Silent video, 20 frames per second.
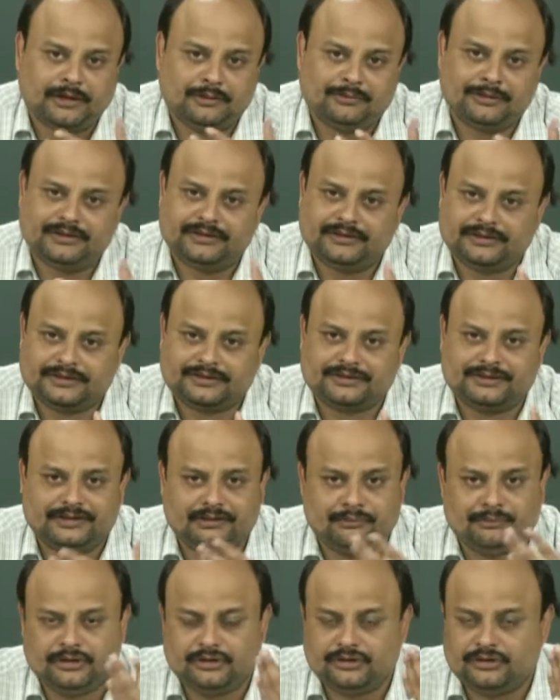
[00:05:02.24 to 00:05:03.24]
by 6
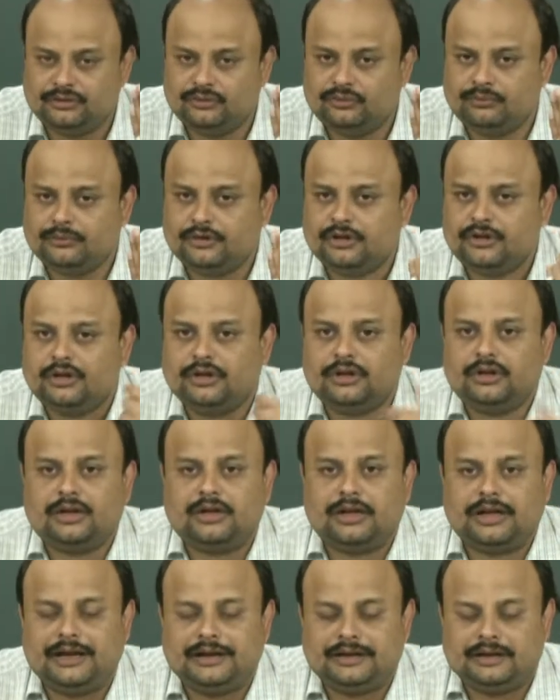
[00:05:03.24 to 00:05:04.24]
dp cube,
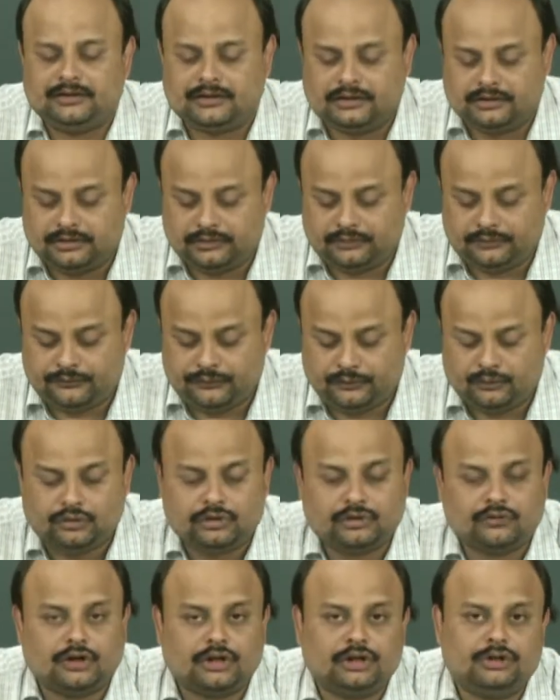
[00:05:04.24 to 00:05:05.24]
and if you know
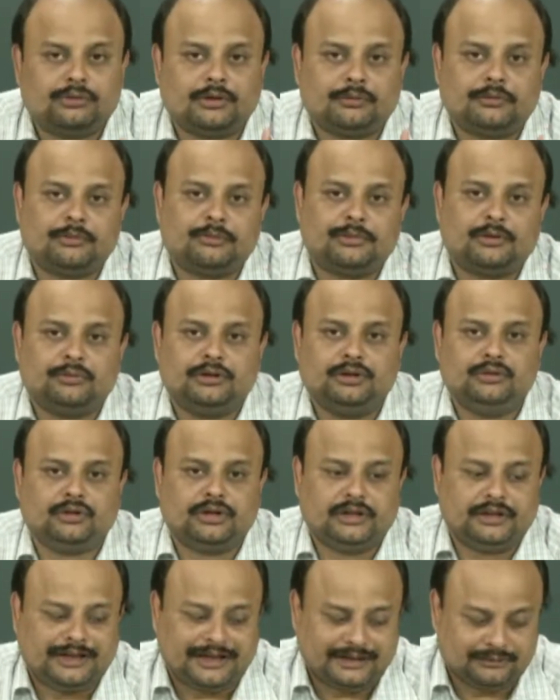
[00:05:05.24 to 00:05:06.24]
the volume of the bubble, you
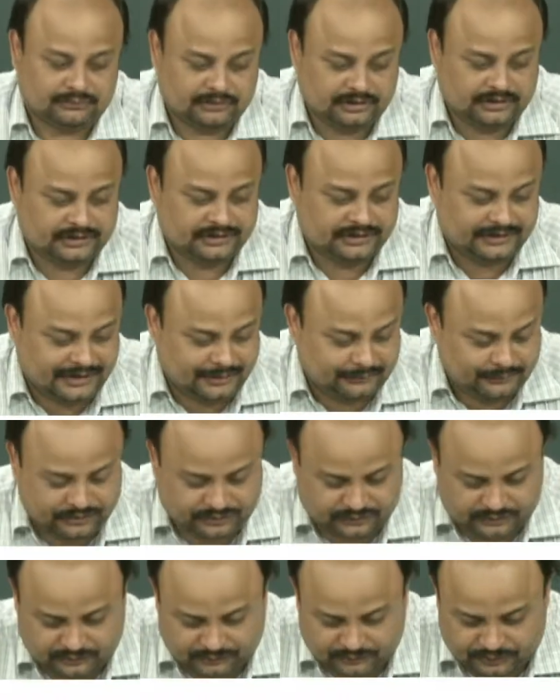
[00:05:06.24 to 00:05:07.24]
can calculate the
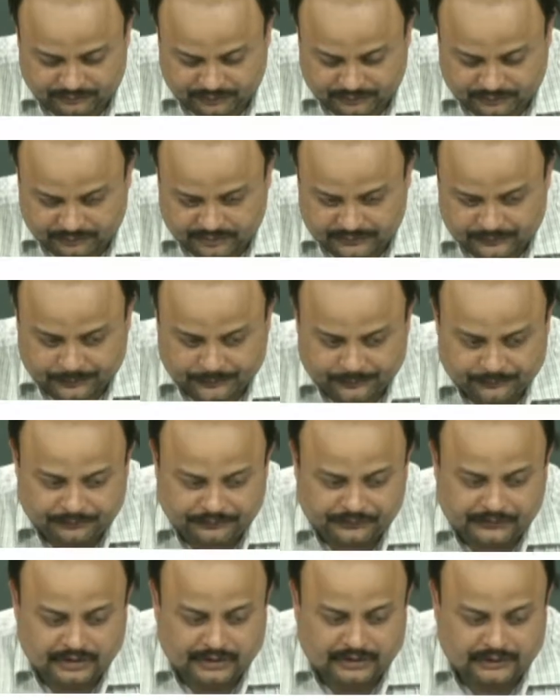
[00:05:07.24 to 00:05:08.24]
diameter of the bubble.
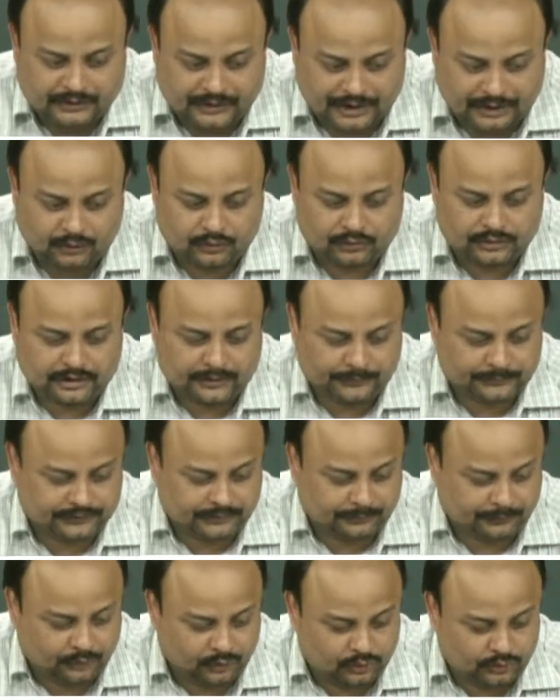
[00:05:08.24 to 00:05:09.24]
Now if
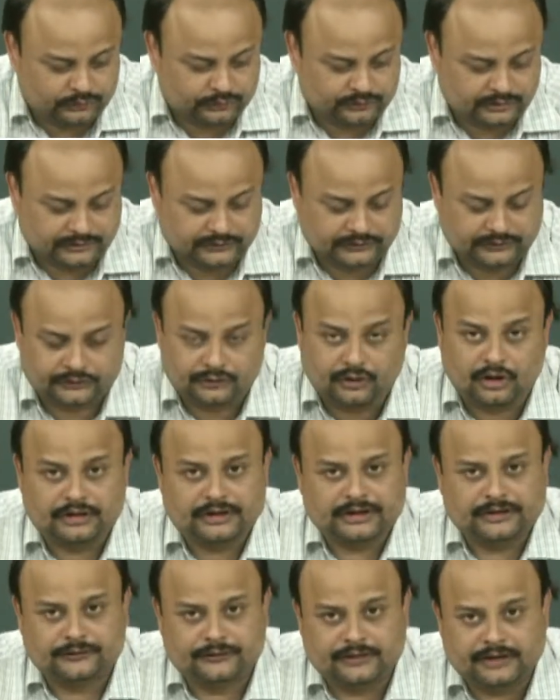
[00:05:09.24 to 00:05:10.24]
suppose this is not
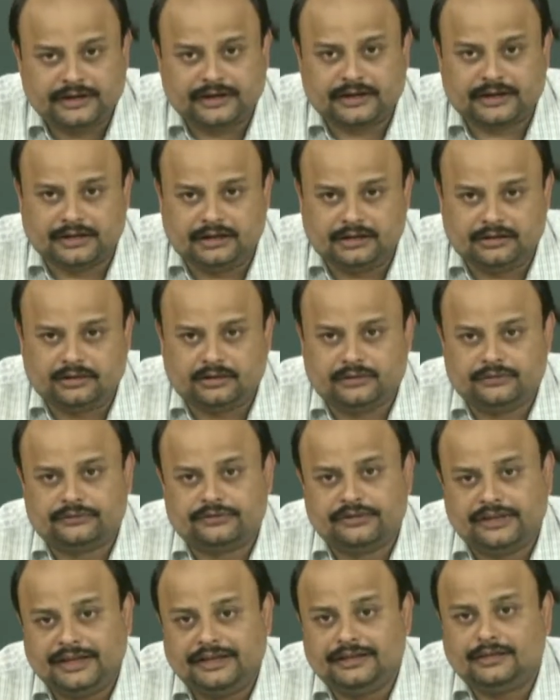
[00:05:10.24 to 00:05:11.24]
spherical,
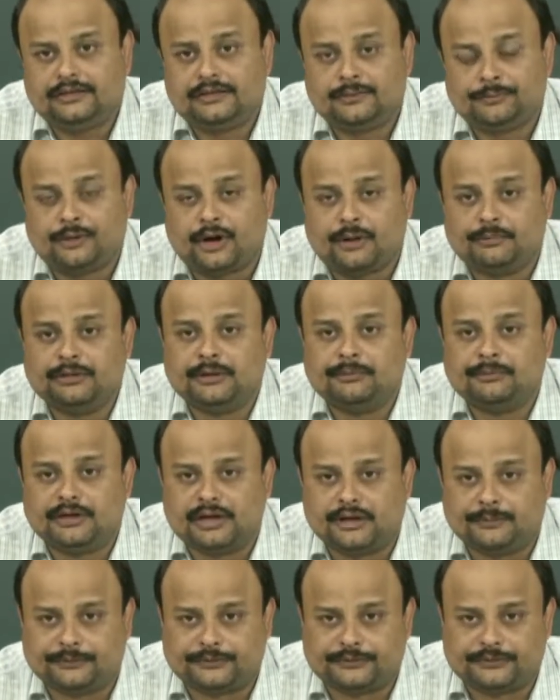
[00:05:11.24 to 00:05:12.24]
then the problem
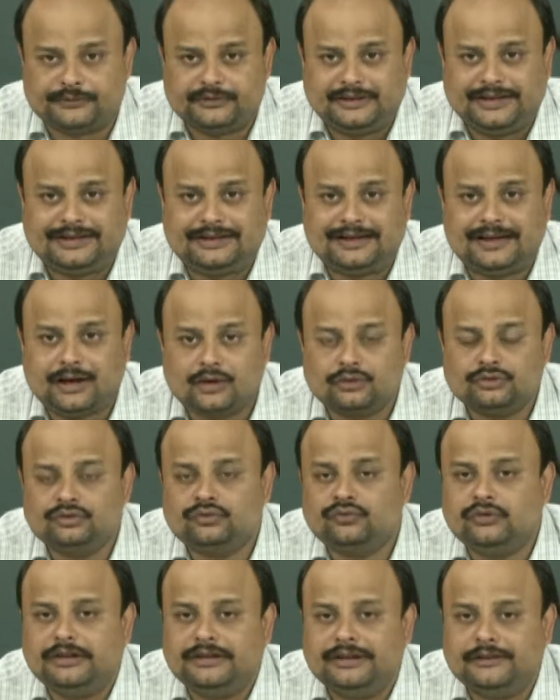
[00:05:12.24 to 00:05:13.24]
comes that how you
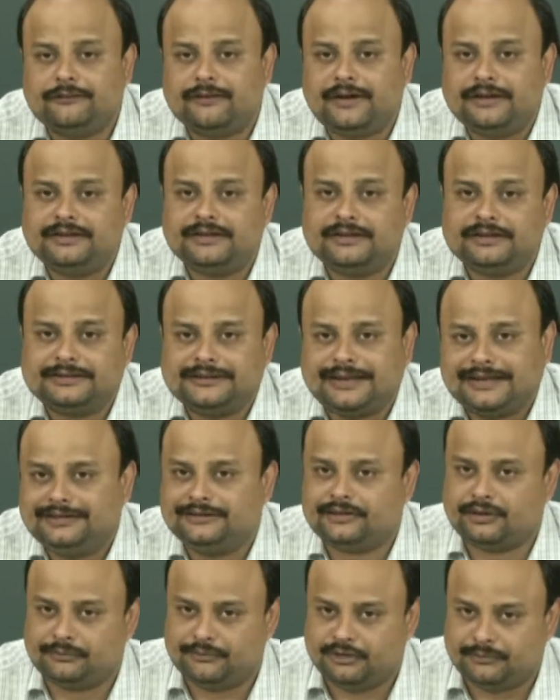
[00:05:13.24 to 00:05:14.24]
will define the size
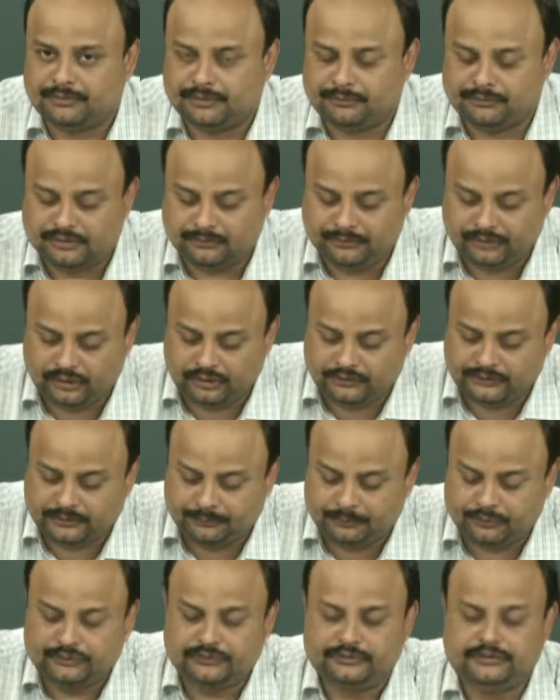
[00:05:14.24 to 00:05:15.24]
of the bubble, because
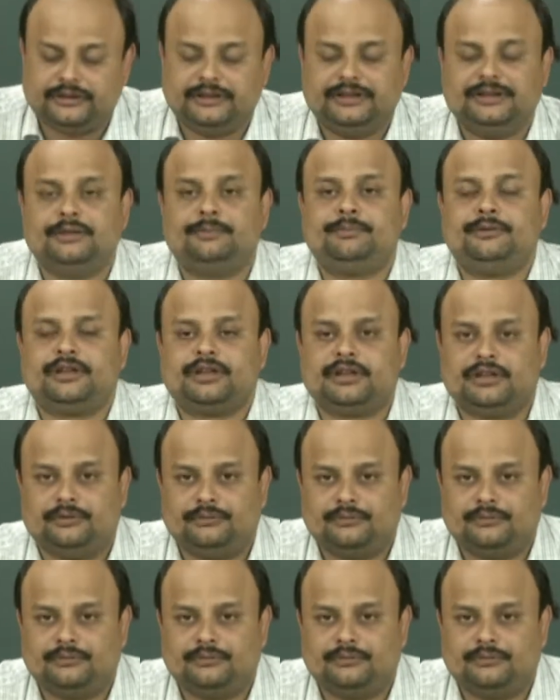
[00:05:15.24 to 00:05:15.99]
suppose it is elliptical,